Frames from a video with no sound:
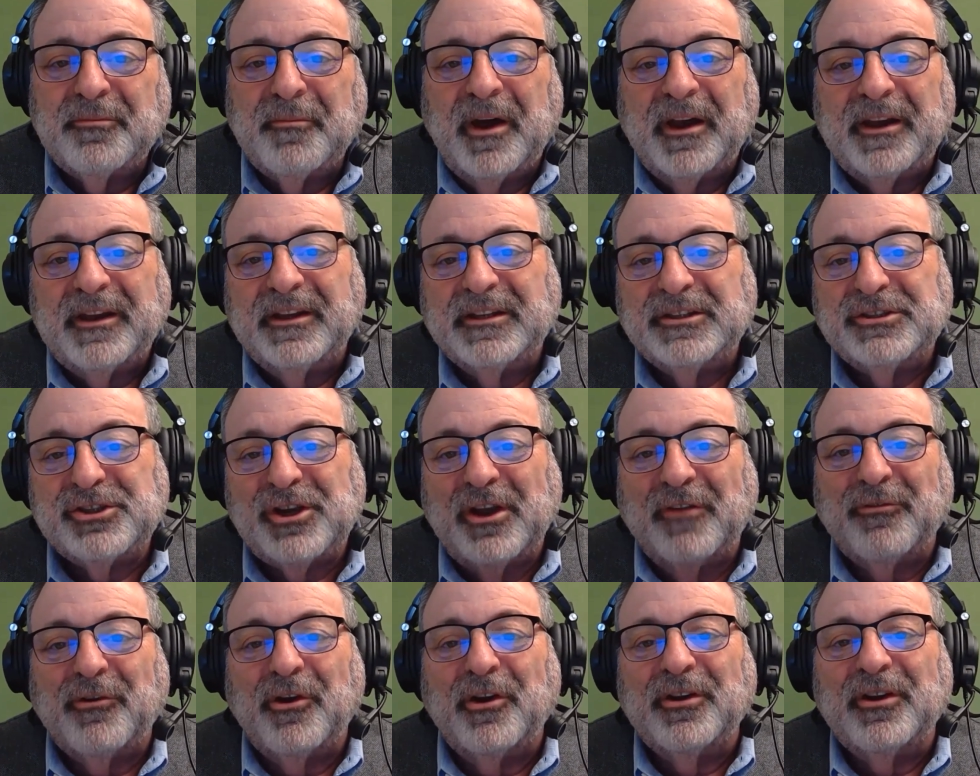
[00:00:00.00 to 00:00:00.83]
My
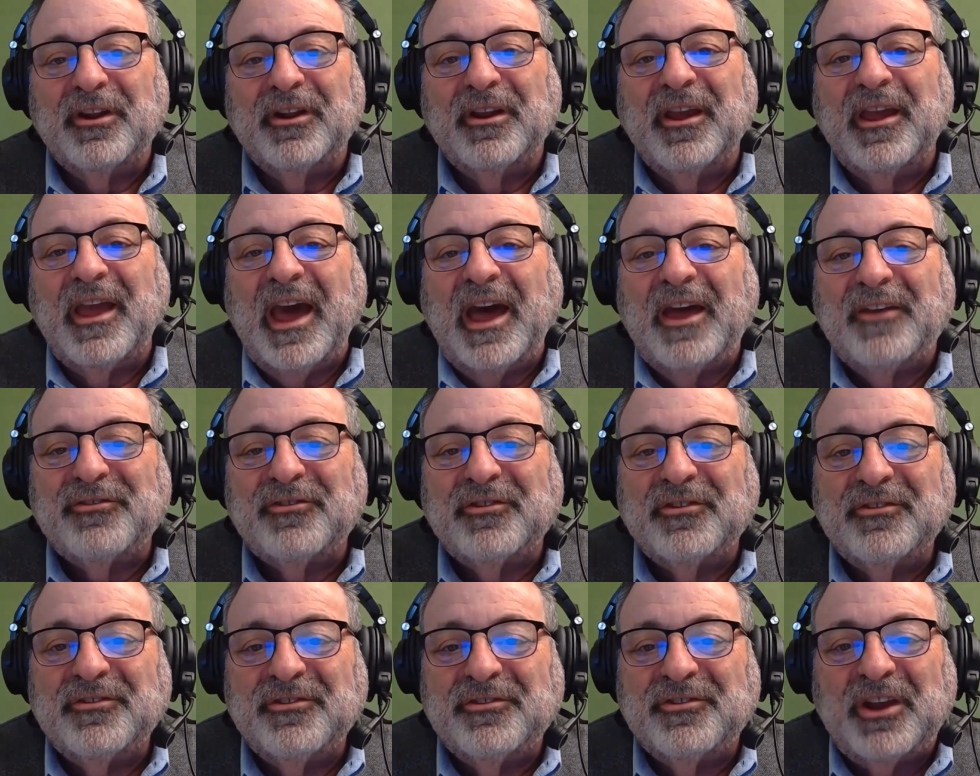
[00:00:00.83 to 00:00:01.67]
Chevron
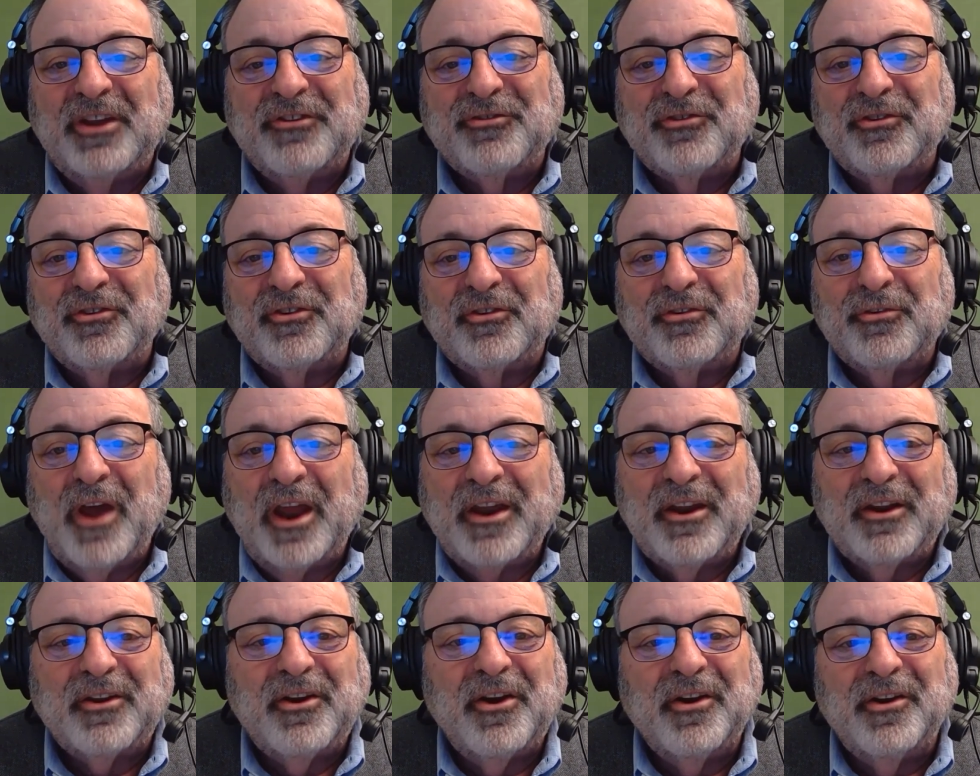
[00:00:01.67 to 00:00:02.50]
gas station
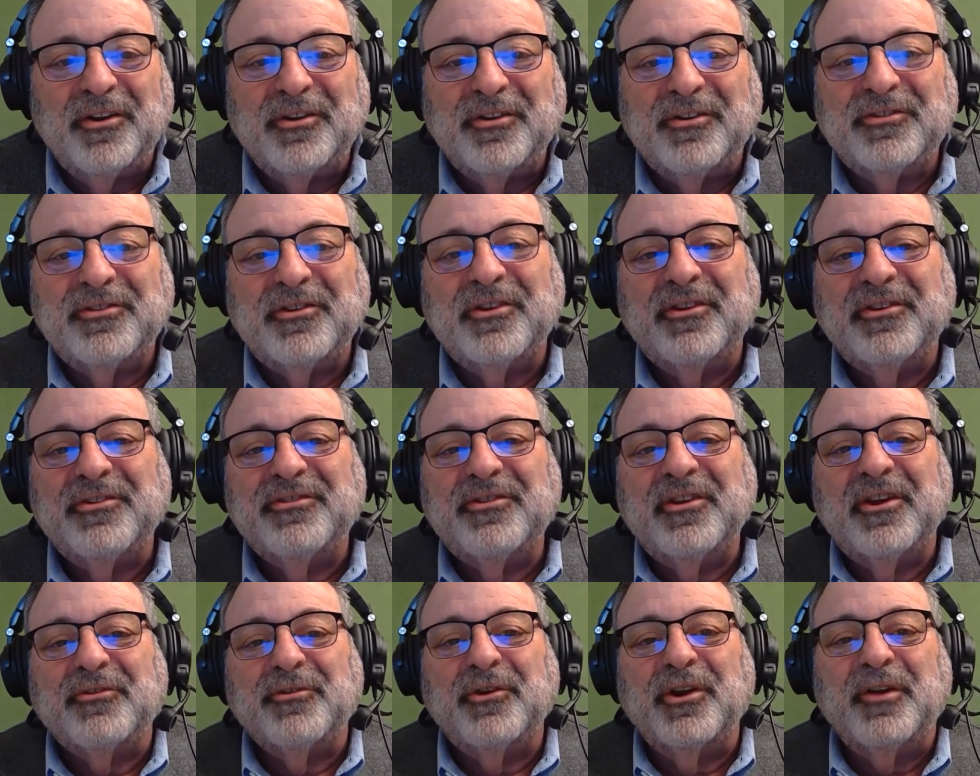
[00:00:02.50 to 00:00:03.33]
credit card is a
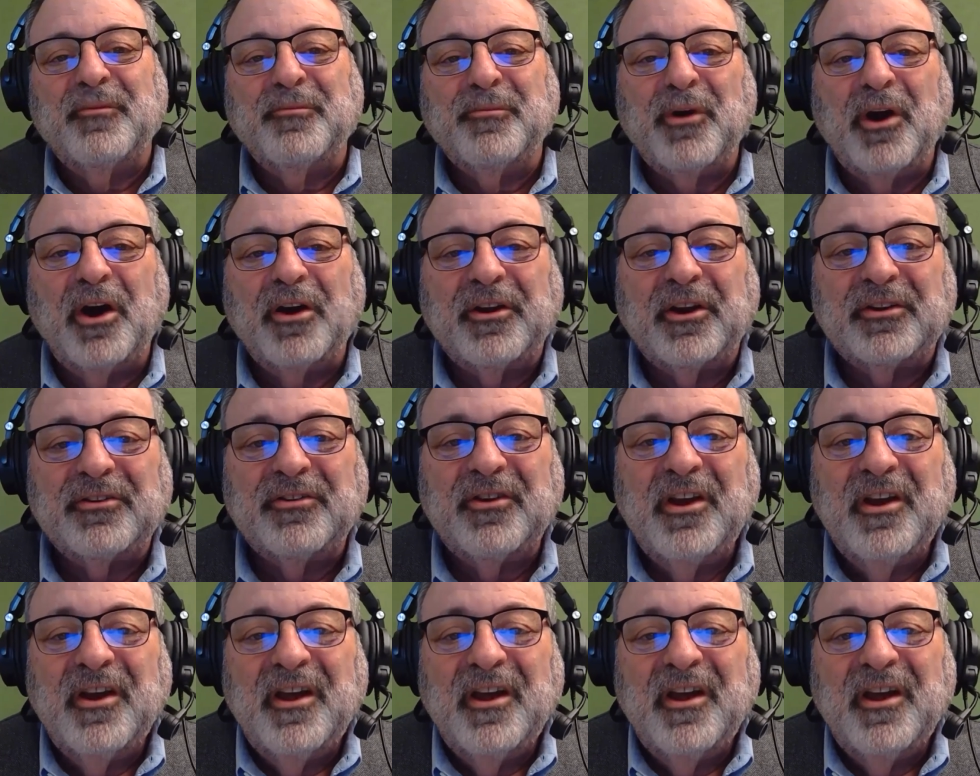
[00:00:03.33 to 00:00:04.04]
Synchrony product.